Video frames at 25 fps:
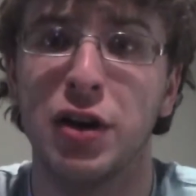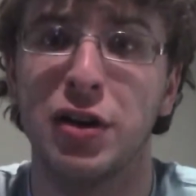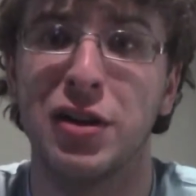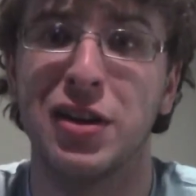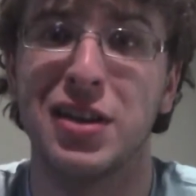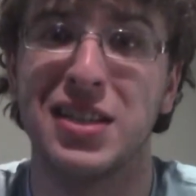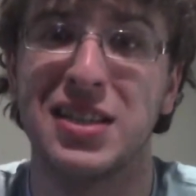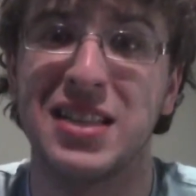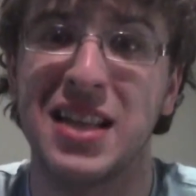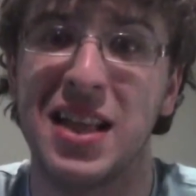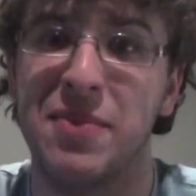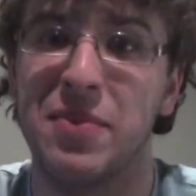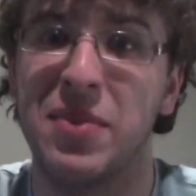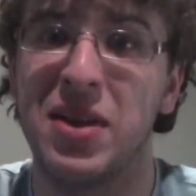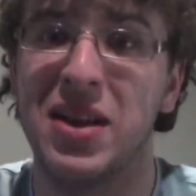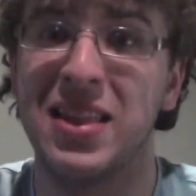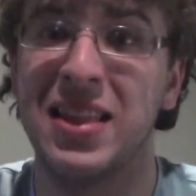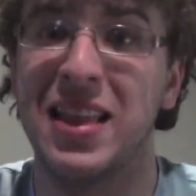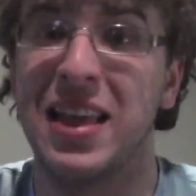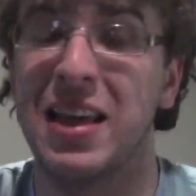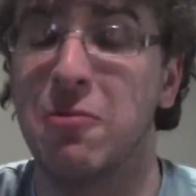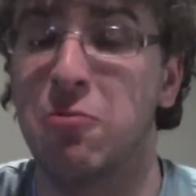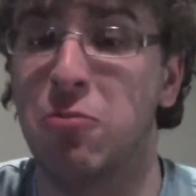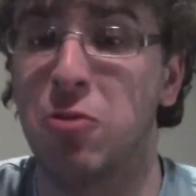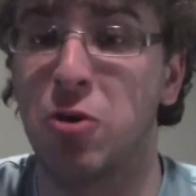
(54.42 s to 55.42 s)
Does that mean
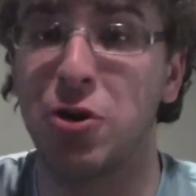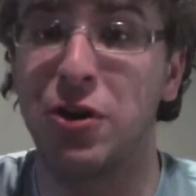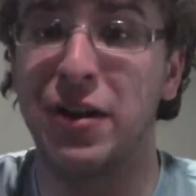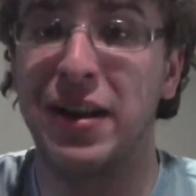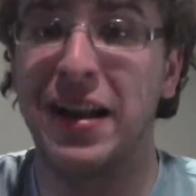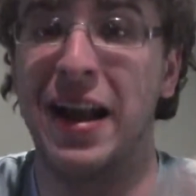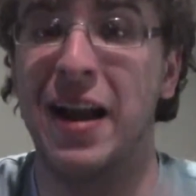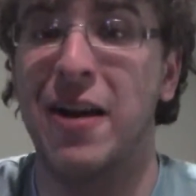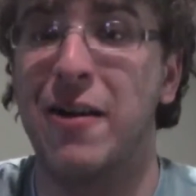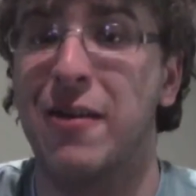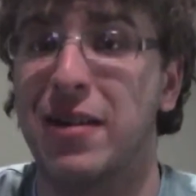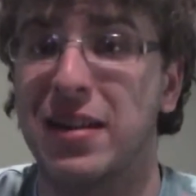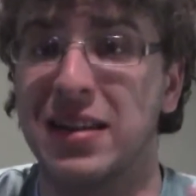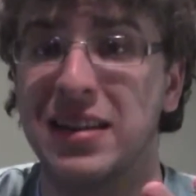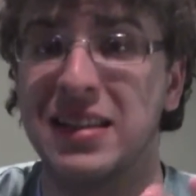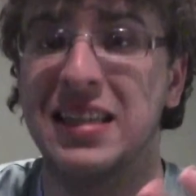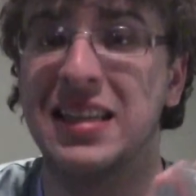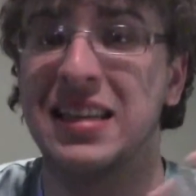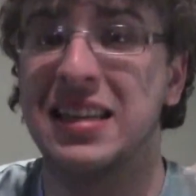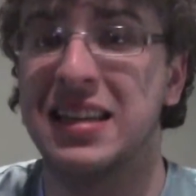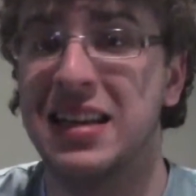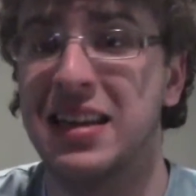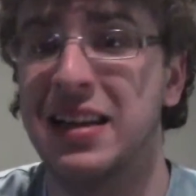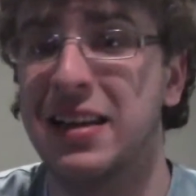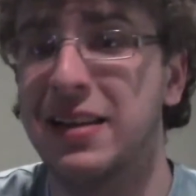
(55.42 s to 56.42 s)
that we're
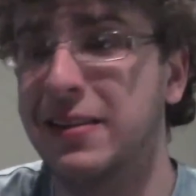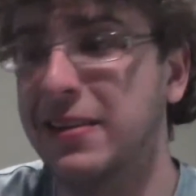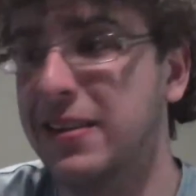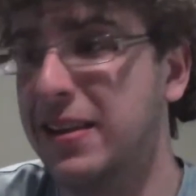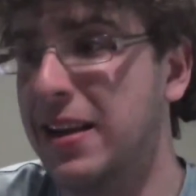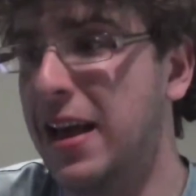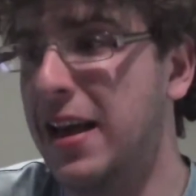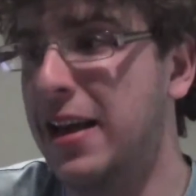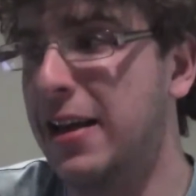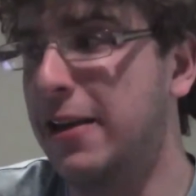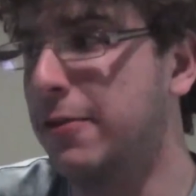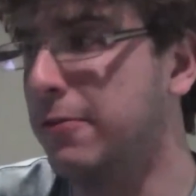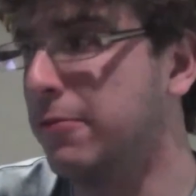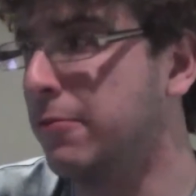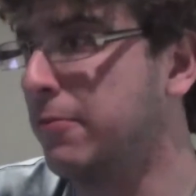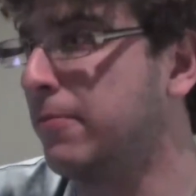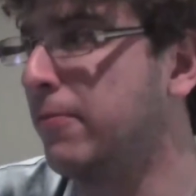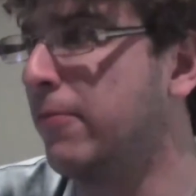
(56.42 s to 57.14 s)
guaranteed, like,